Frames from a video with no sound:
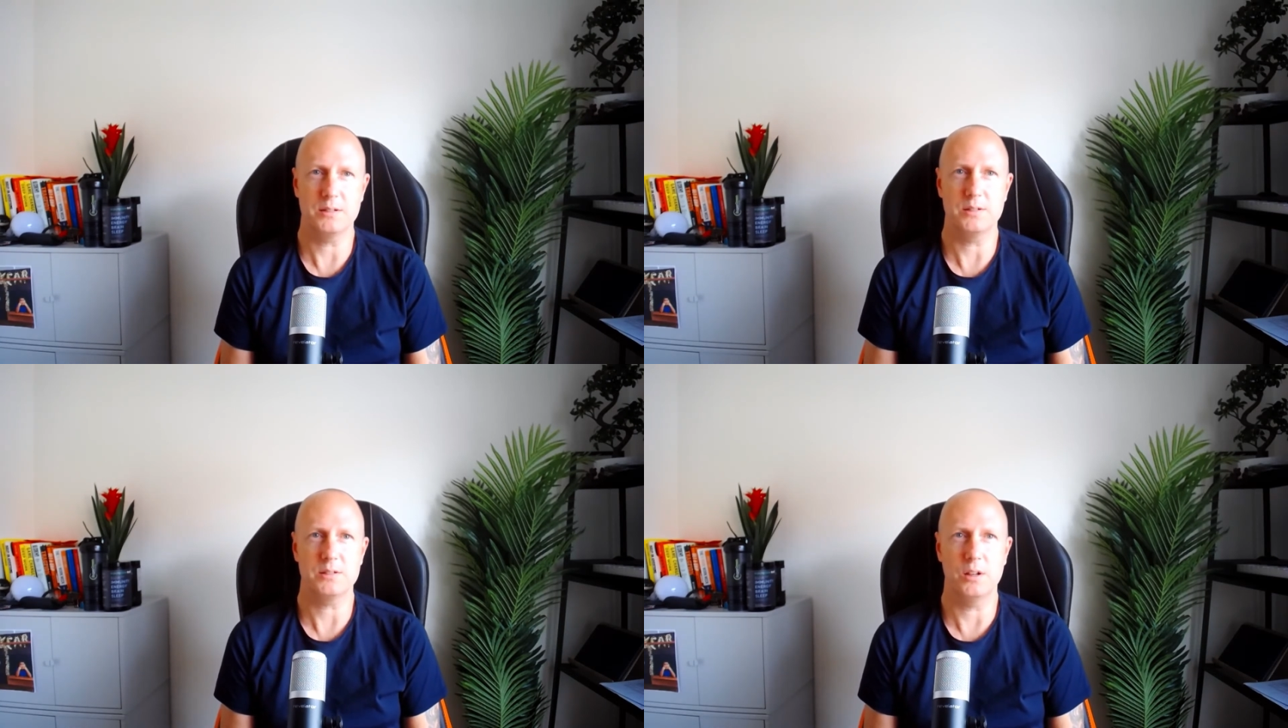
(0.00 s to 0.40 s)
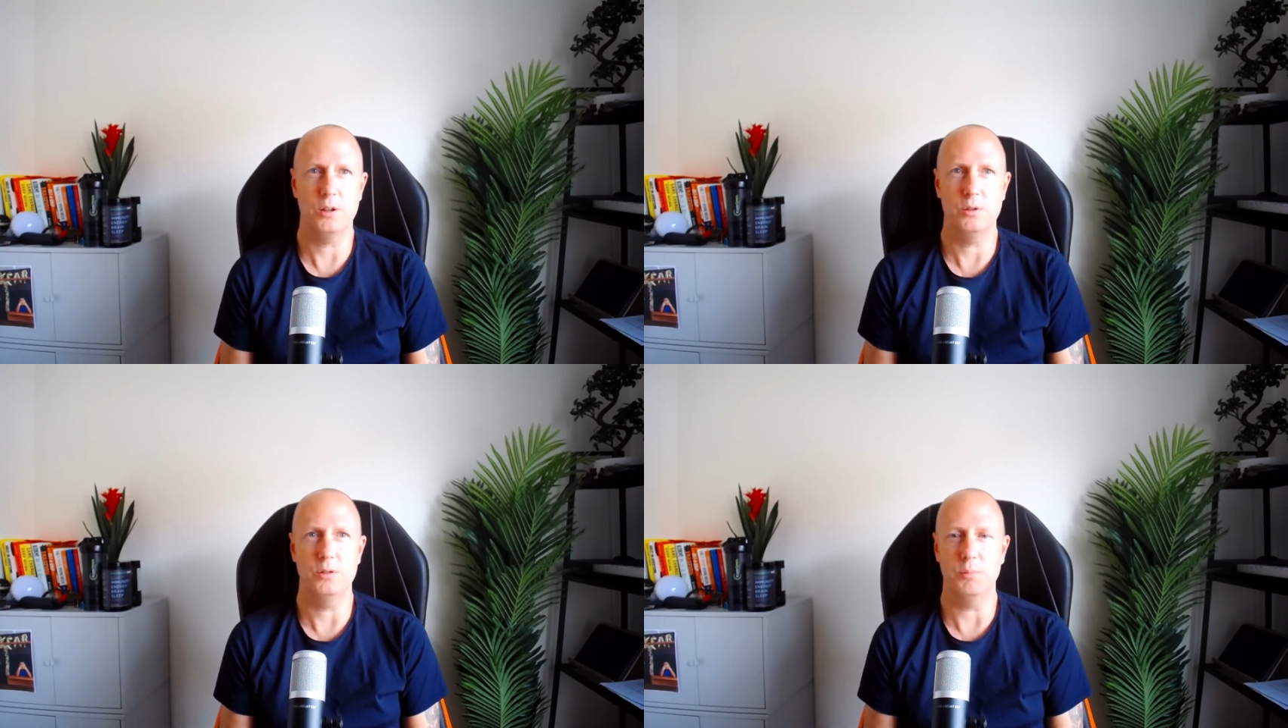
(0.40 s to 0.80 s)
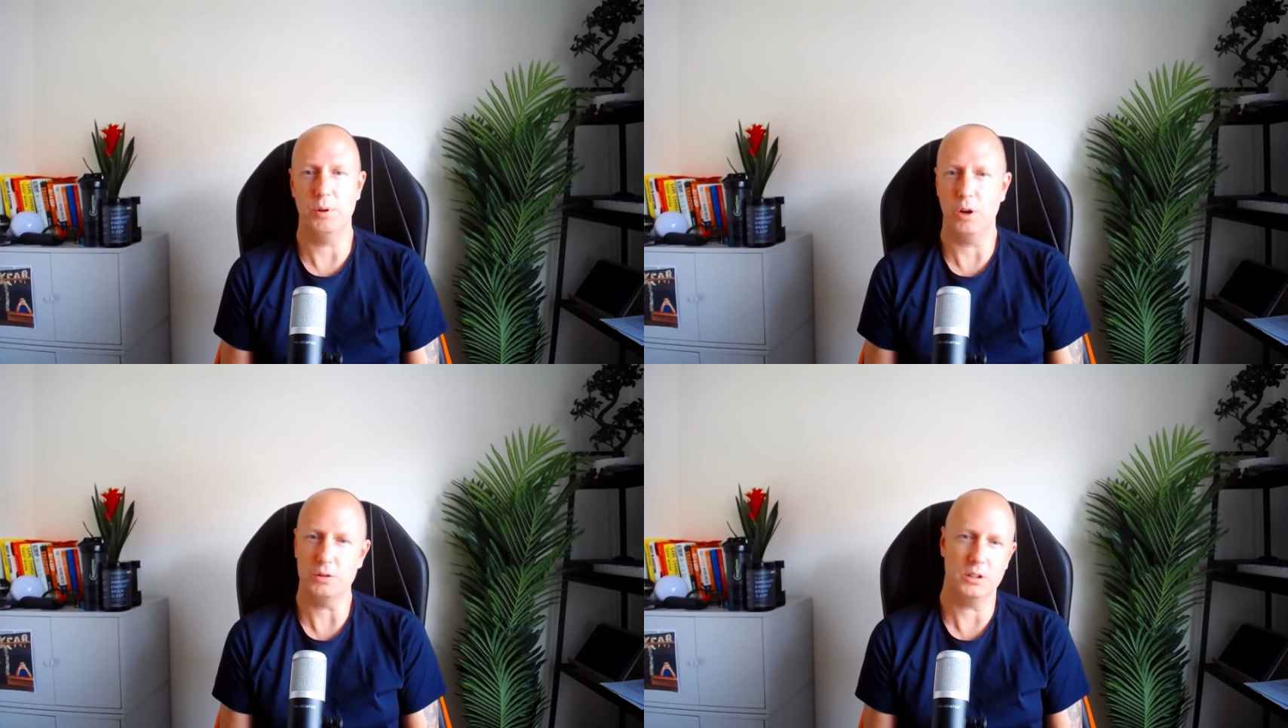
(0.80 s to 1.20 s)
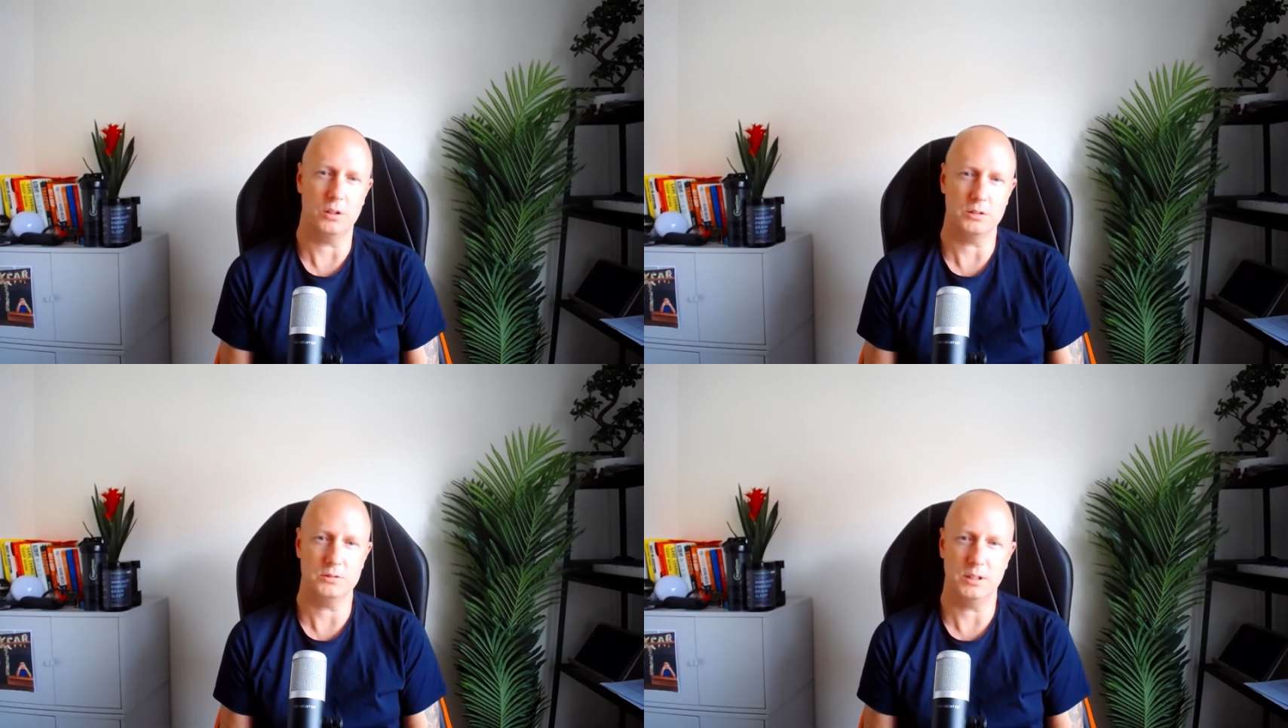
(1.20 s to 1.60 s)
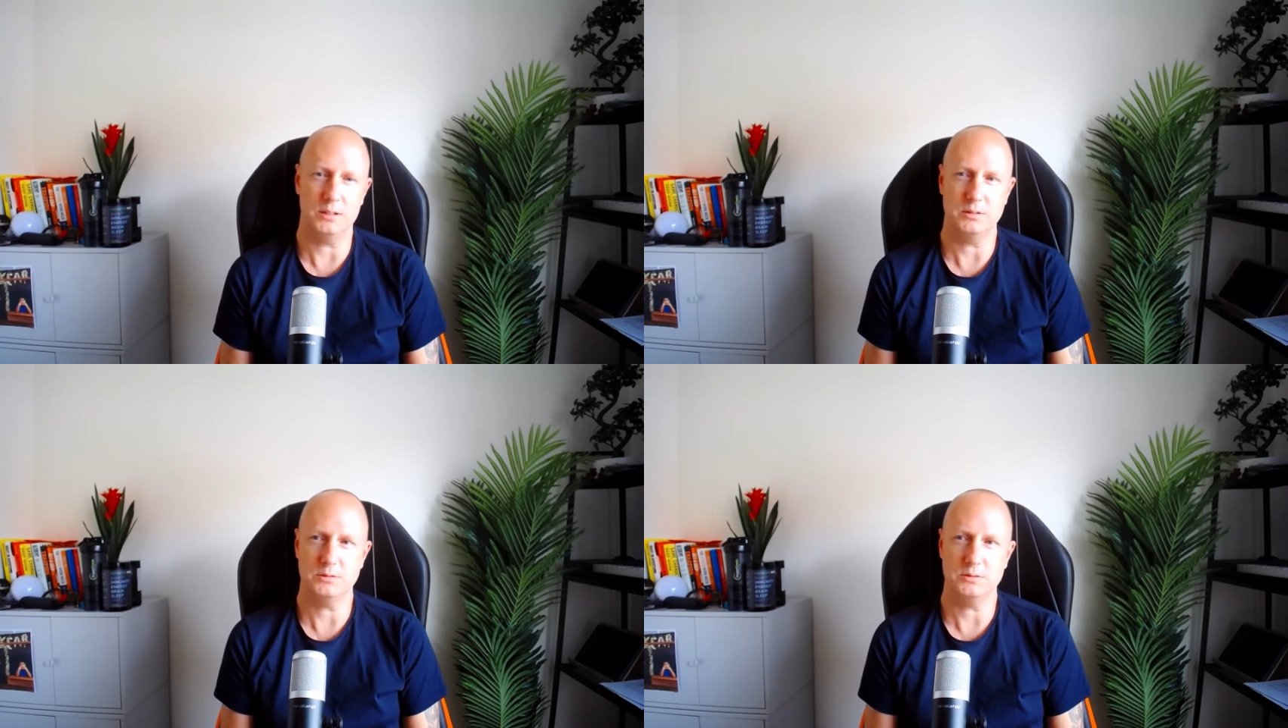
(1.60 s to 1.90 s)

And so the blog got a,